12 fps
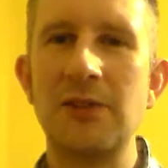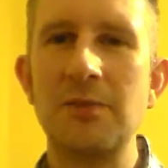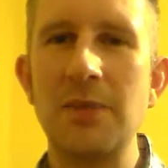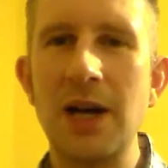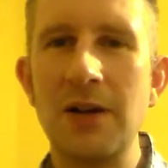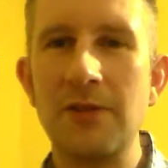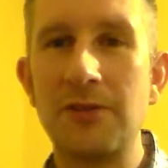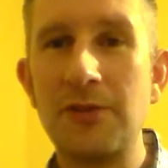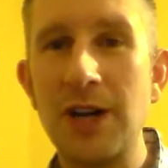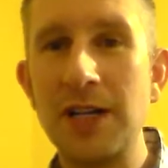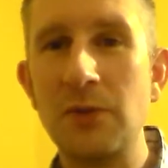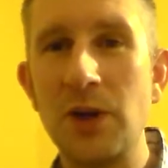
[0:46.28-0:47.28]
from
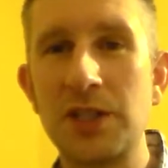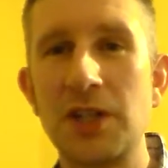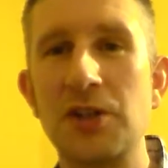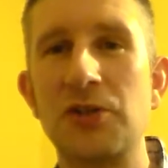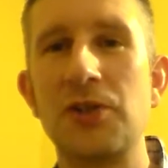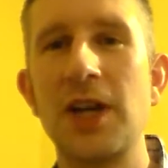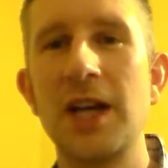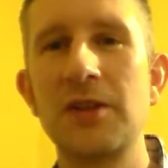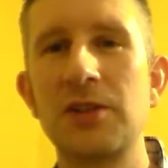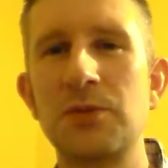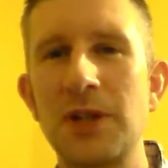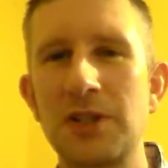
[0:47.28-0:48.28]
Fred at West Country
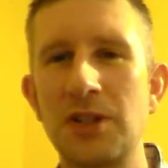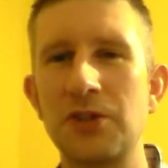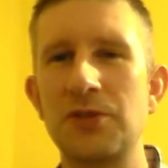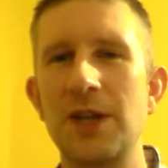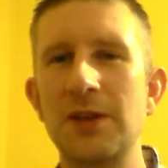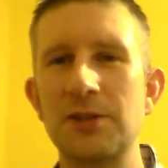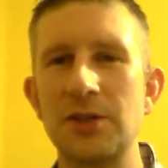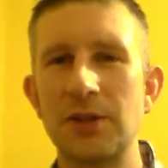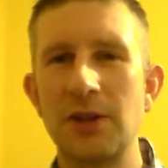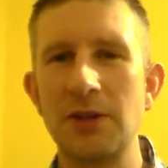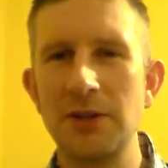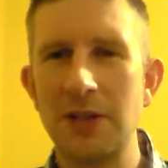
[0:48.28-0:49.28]
Ales,
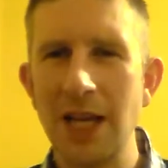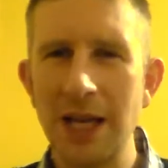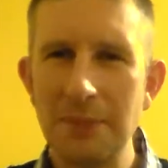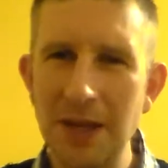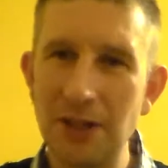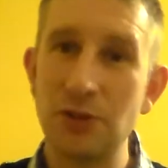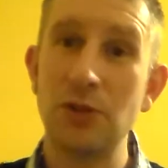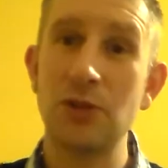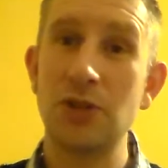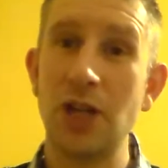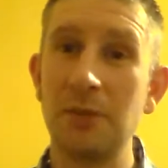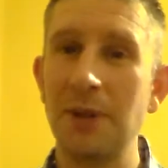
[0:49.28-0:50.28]
westcountryales.co.uk. Make sure you
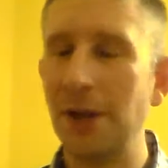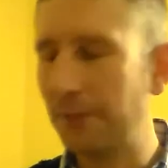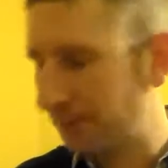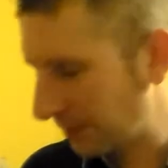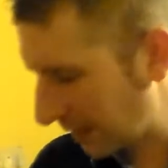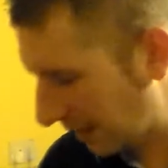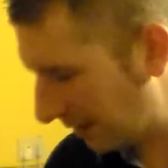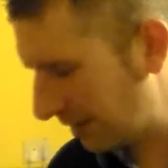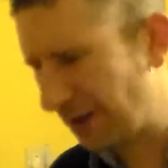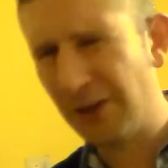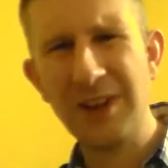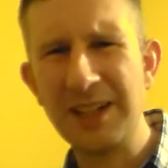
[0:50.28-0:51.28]
check them out.
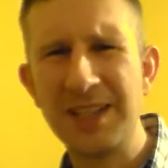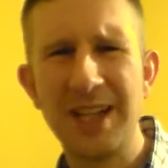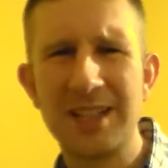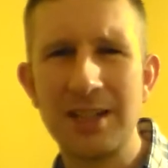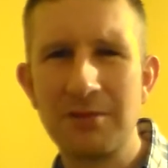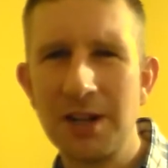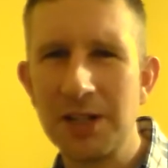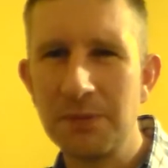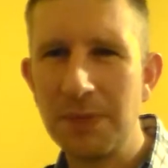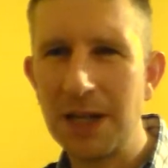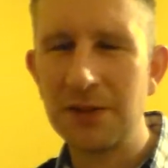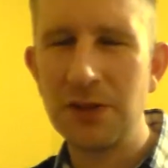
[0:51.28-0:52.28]
They've got a fantastic range
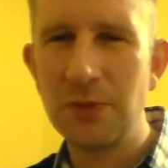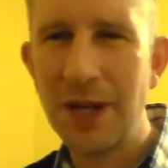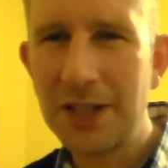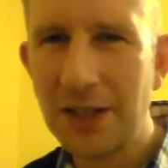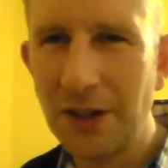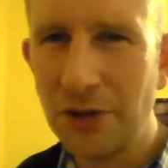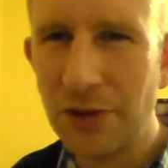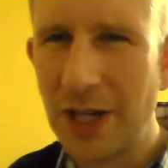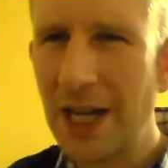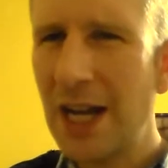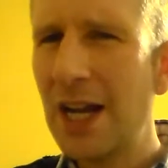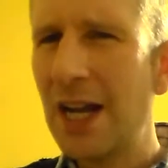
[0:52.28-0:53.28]
of beers from the West
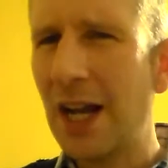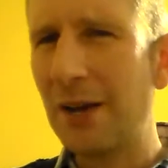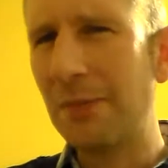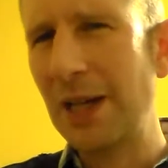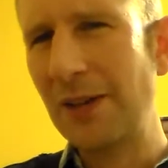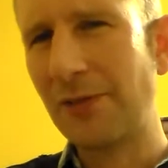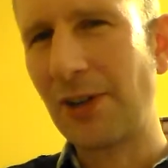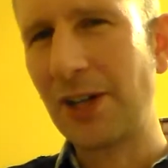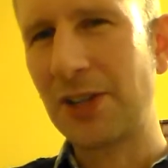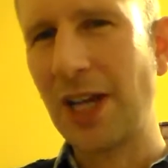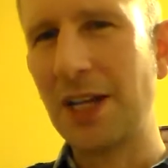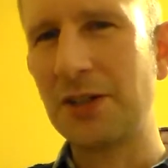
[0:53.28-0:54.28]
Country, and I believe
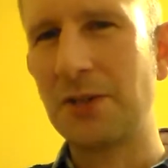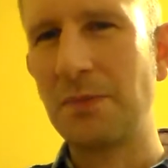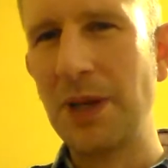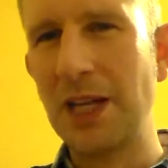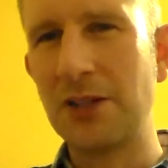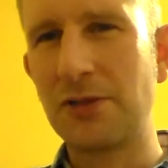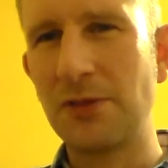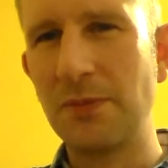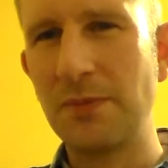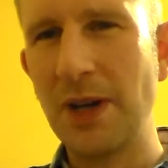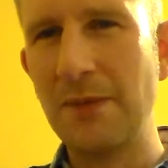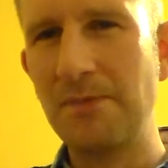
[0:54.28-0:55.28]
Fred's getting in some beers
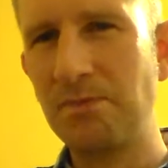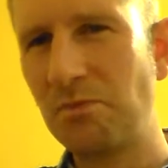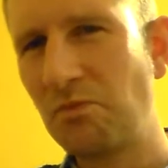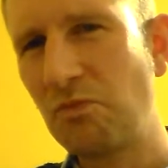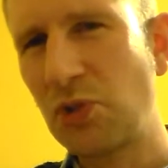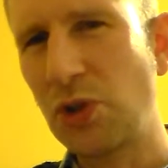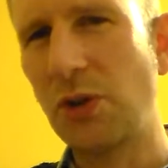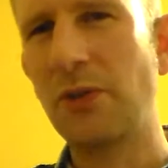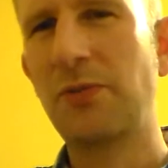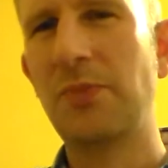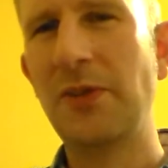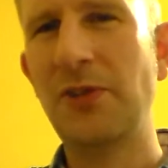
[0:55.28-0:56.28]
from sort
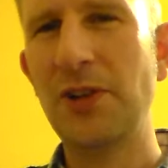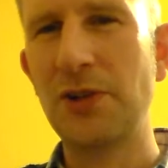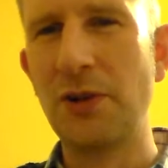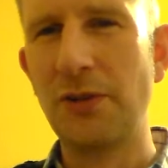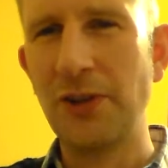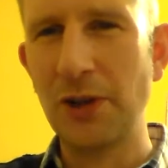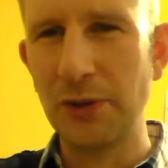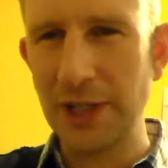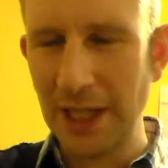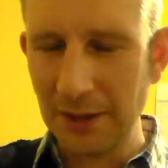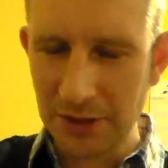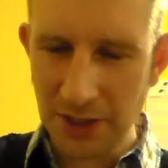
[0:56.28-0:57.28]
of a bit further afield
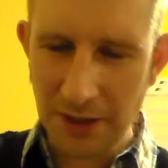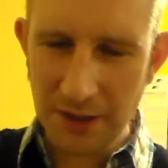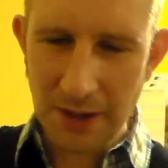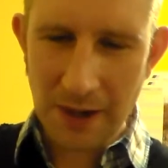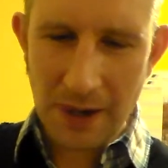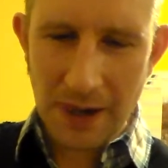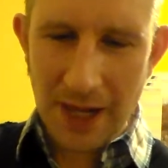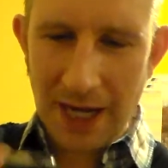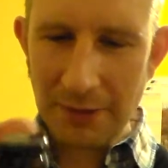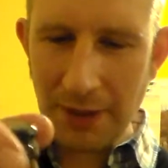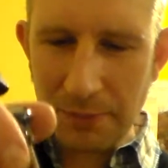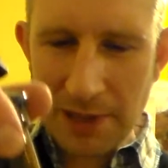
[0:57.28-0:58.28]
now. So
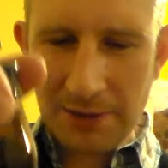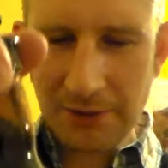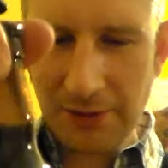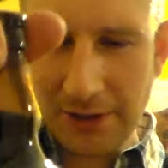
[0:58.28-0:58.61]
anyway, brown